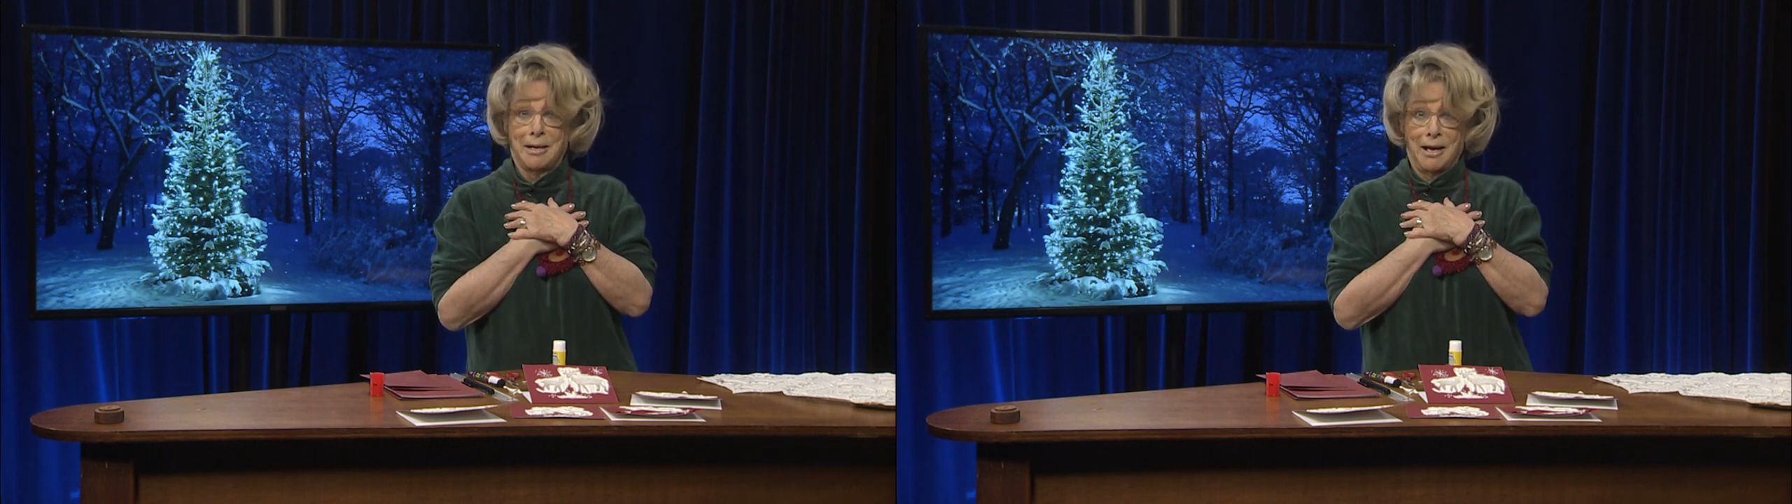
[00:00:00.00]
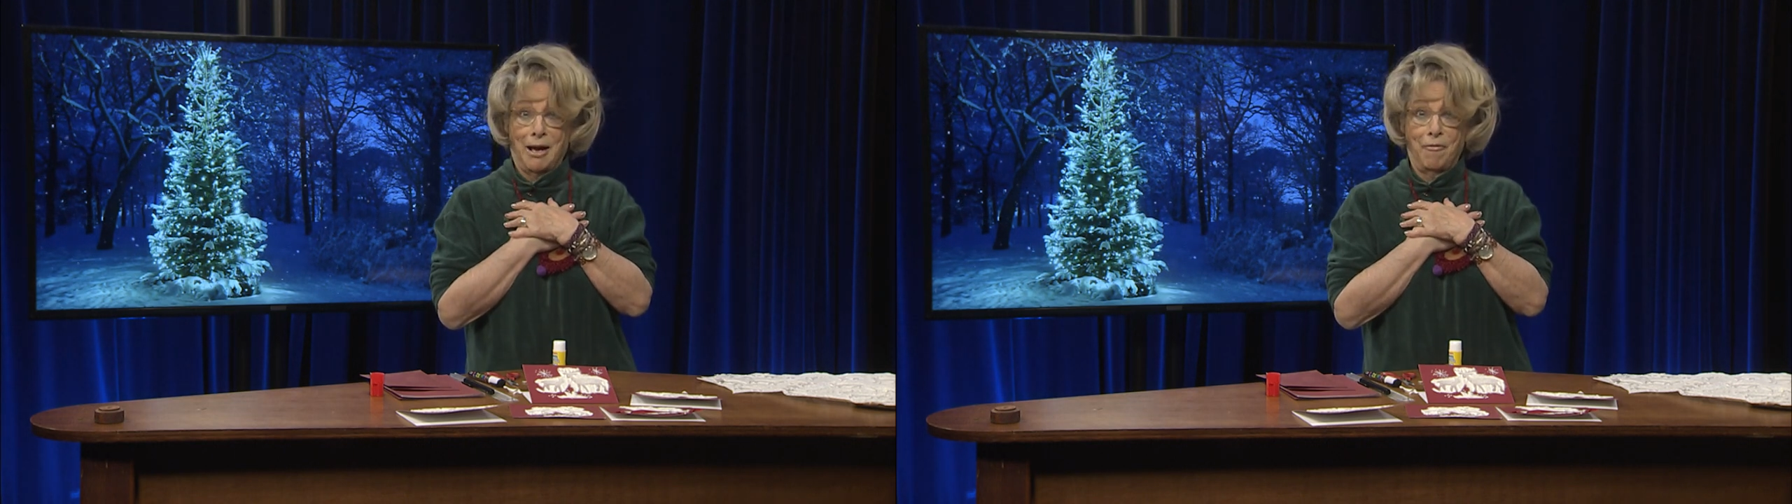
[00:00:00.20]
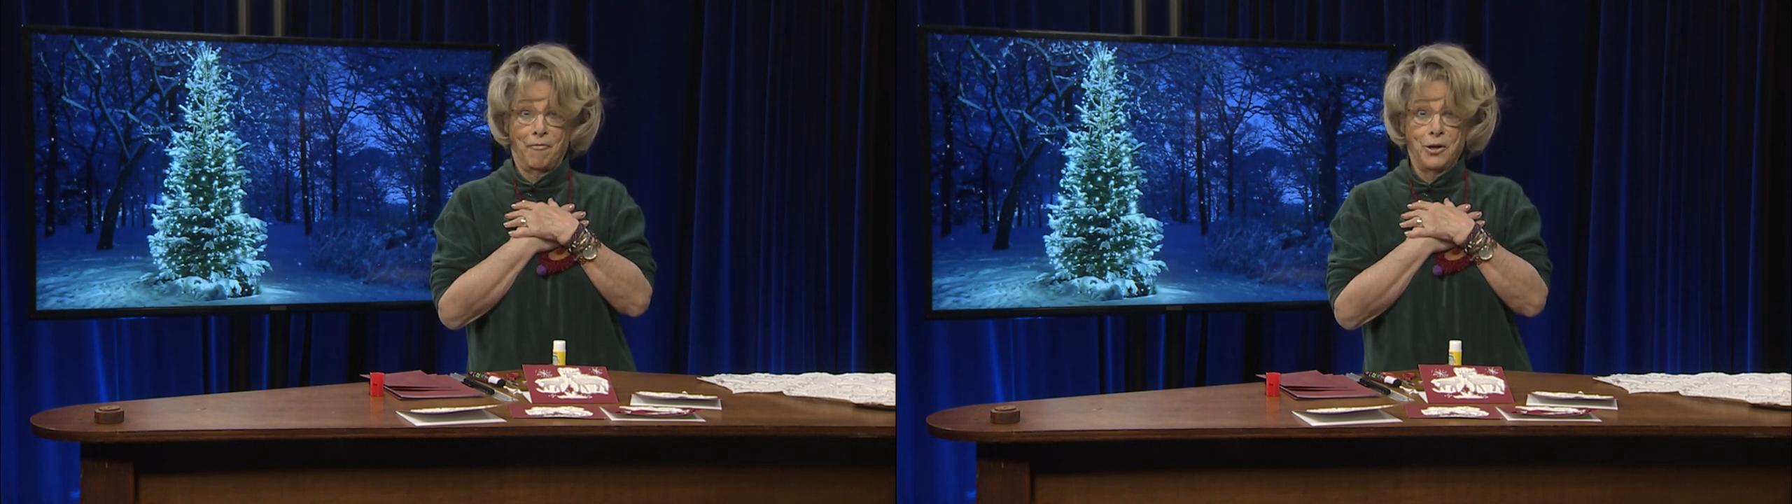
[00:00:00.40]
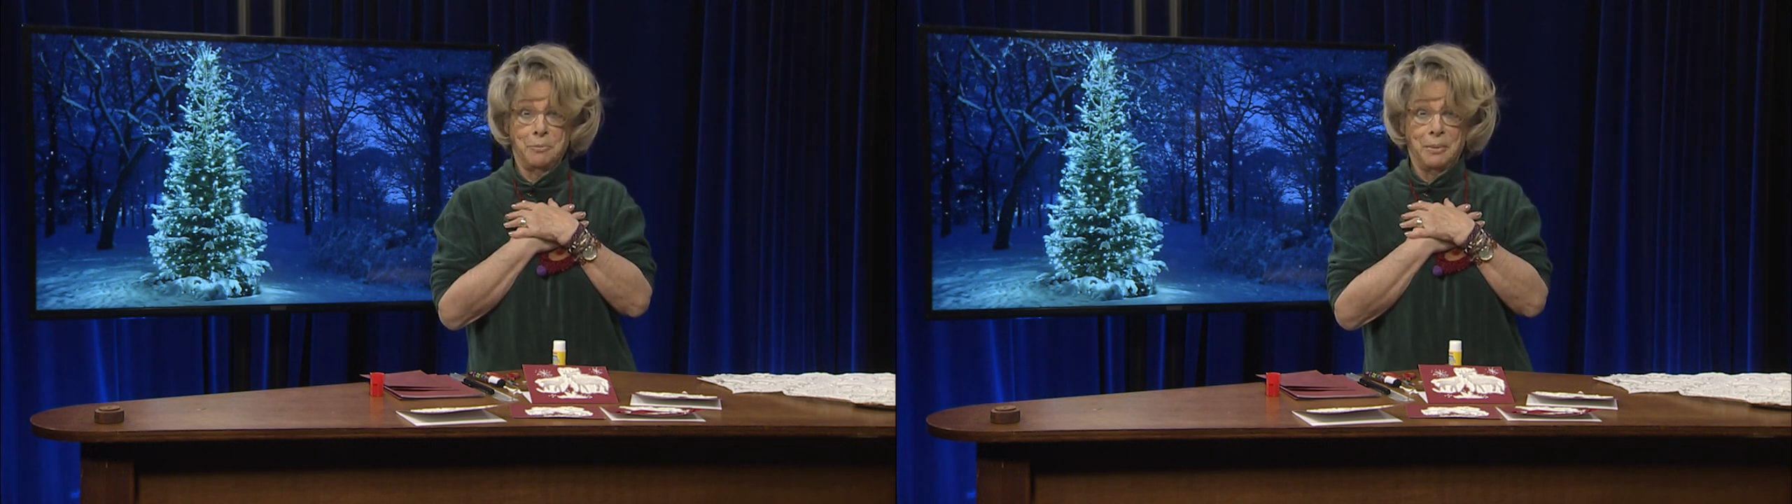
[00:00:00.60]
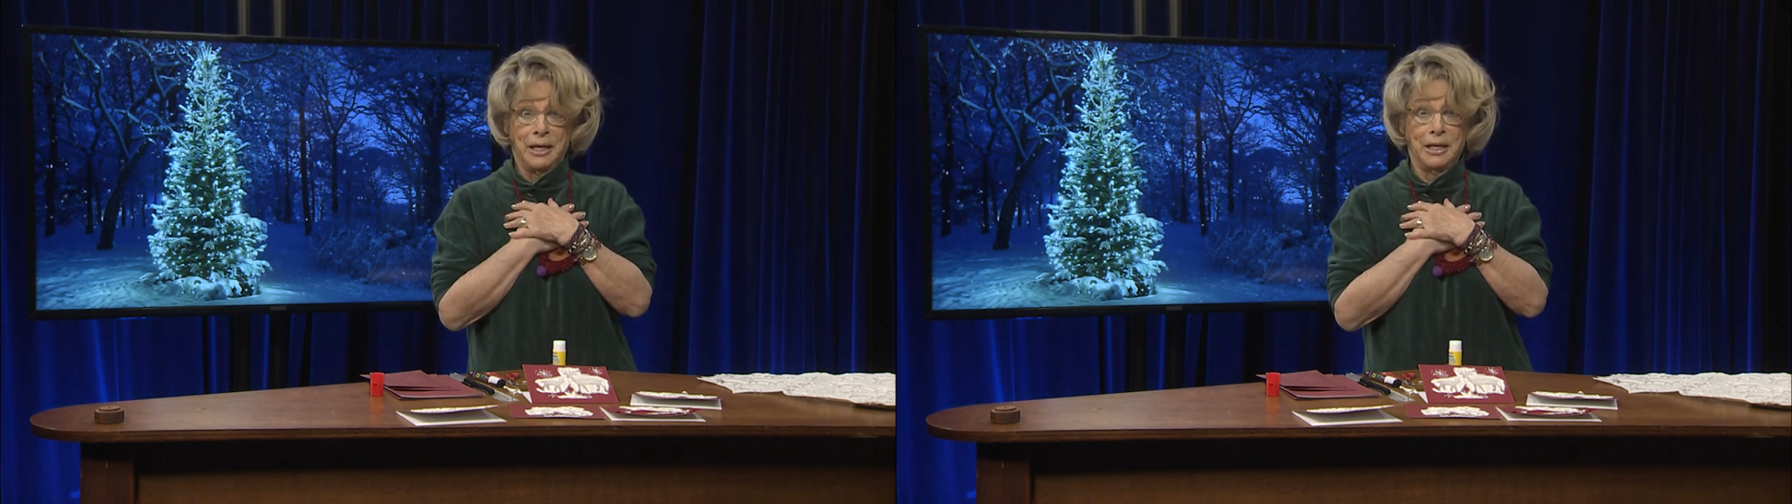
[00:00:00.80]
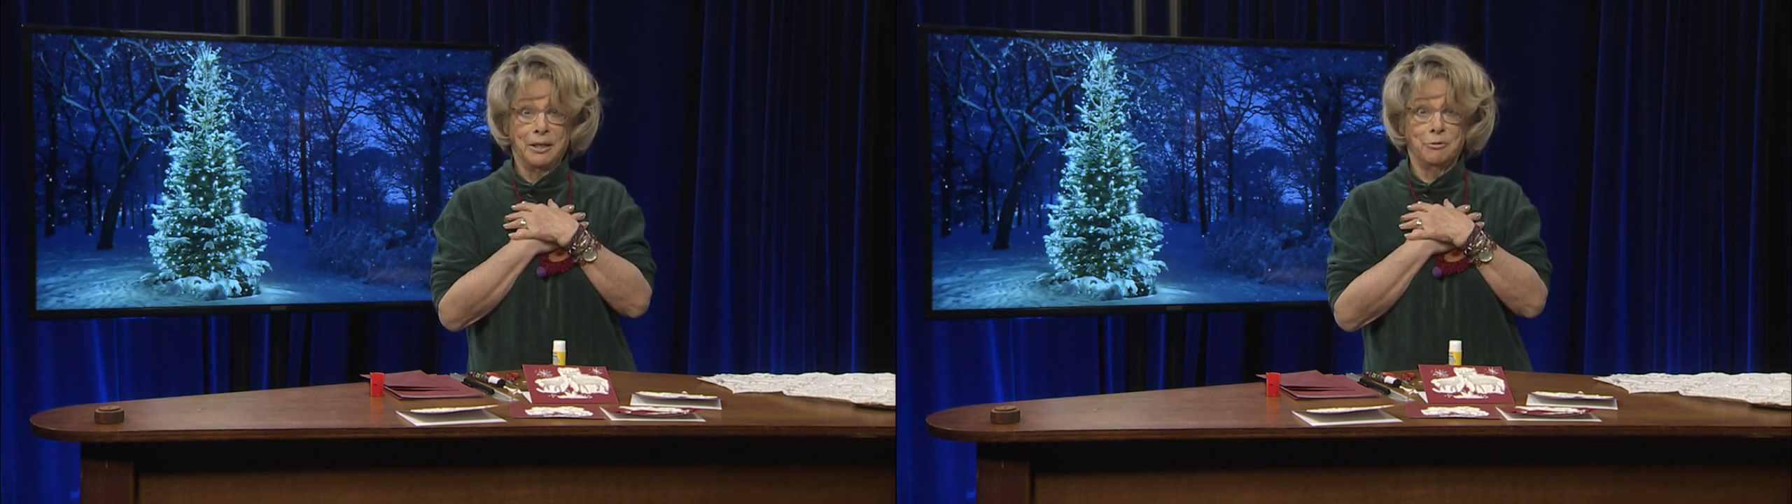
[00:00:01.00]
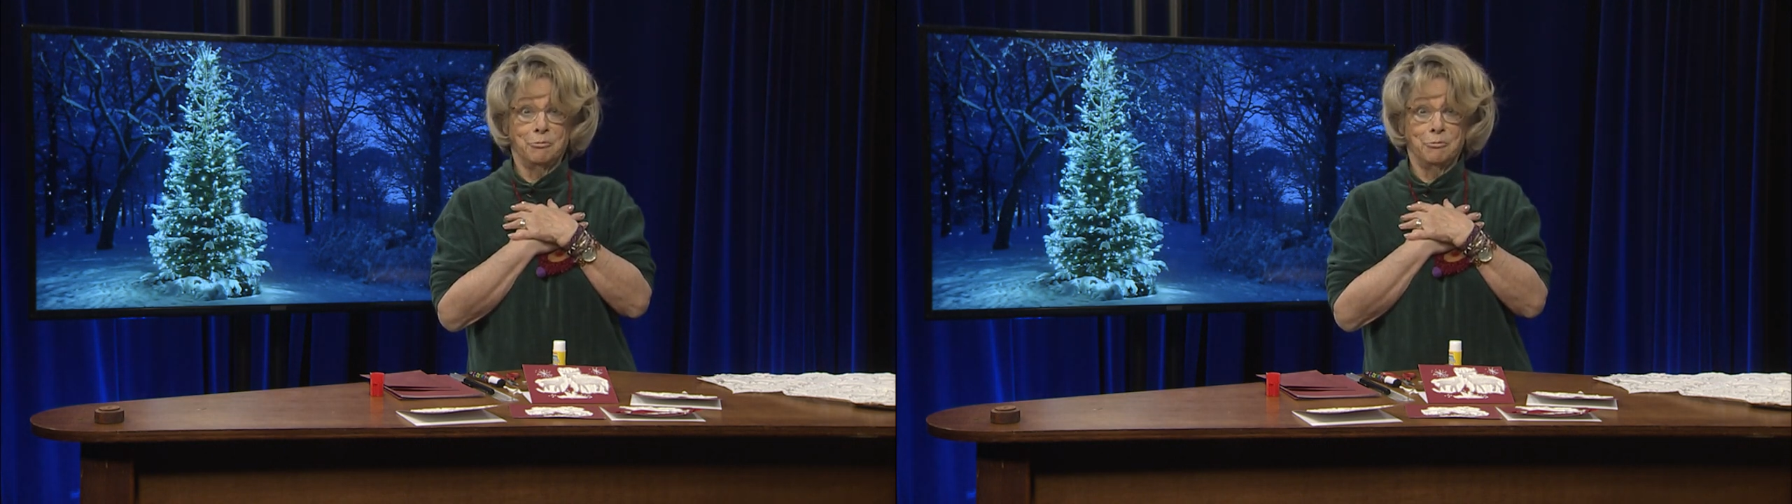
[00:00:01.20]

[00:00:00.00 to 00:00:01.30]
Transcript: Have fun making